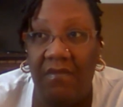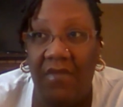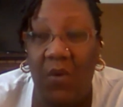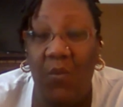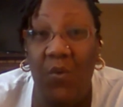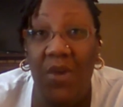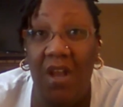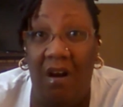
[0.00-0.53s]

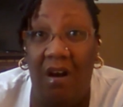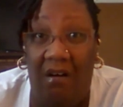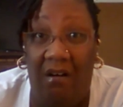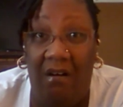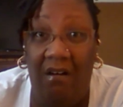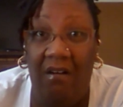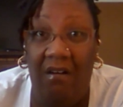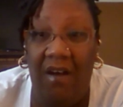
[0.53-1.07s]
we
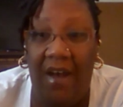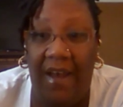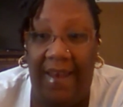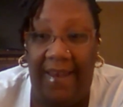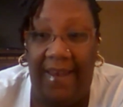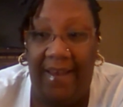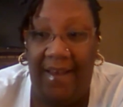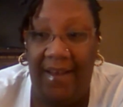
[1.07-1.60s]
all
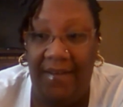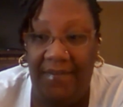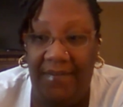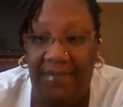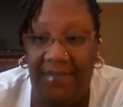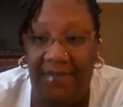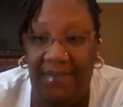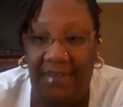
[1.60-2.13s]
have
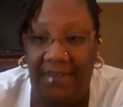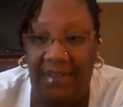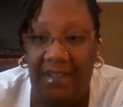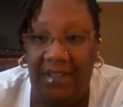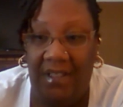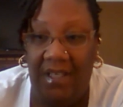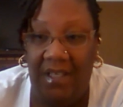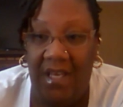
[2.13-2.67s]

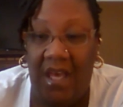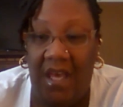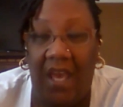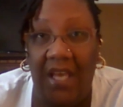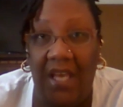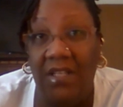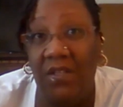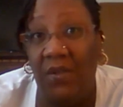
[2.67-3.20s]

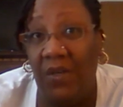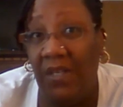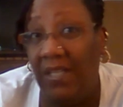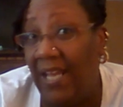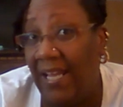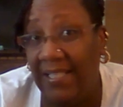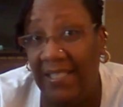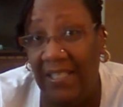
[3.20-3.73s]

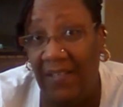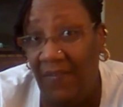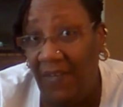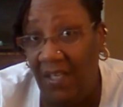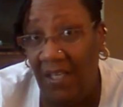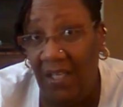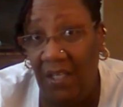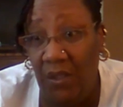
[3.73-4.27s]

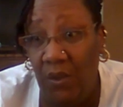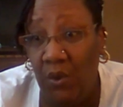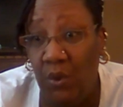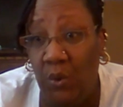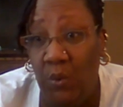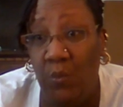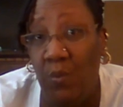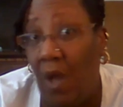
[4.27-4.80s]
interconnectivity
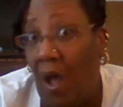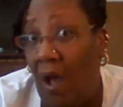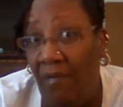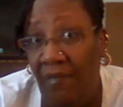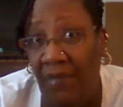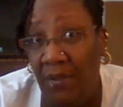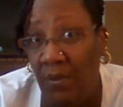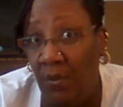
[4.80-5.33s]
to
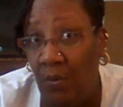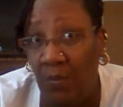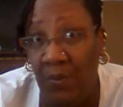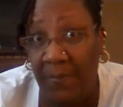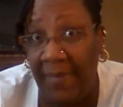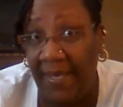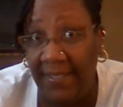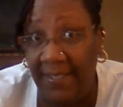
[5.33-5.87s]
non-physical
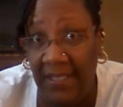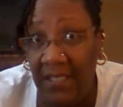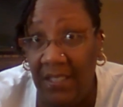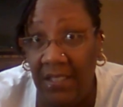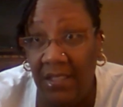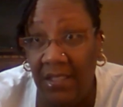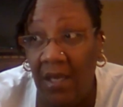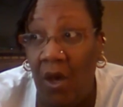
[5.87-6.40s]

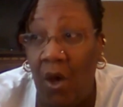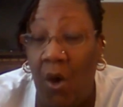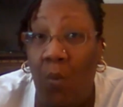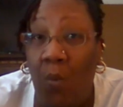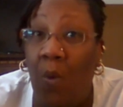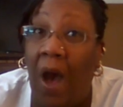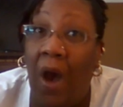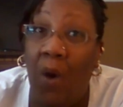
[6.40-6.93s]
spaces
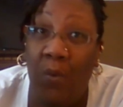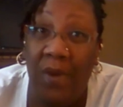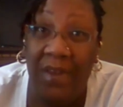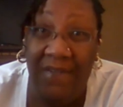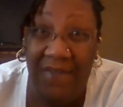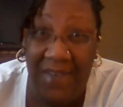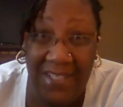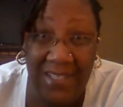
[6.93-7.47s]
while we
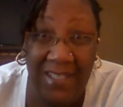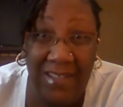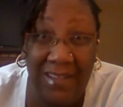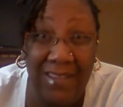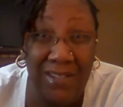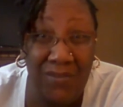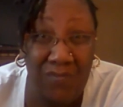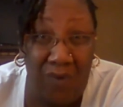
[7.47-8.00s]

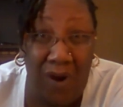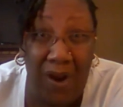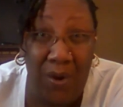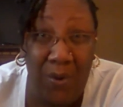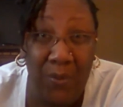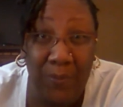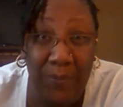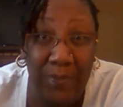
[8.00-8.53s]
visit this
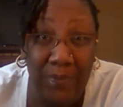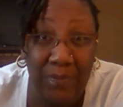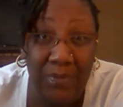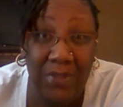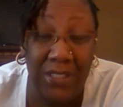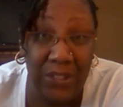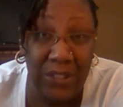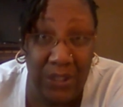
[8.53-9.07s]
realm,
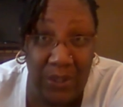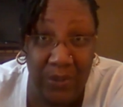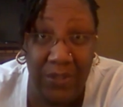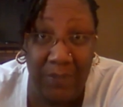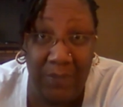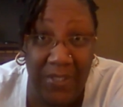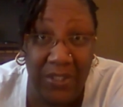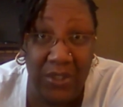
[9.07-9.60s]
this third
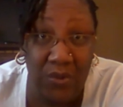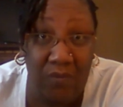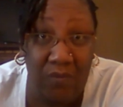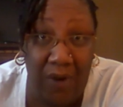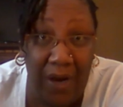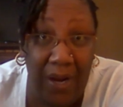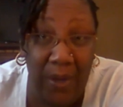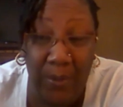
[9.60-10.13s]
dimensional
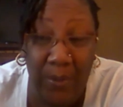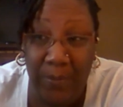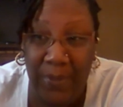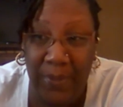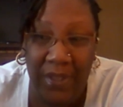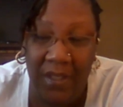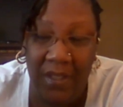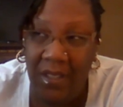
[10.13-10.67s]
realm,
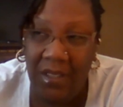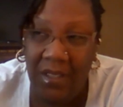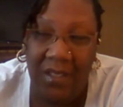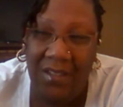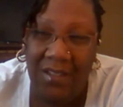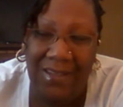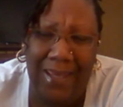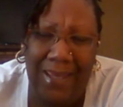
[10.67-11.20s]

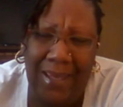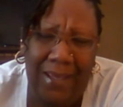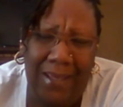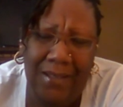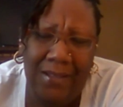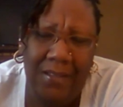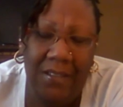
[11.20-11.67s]
that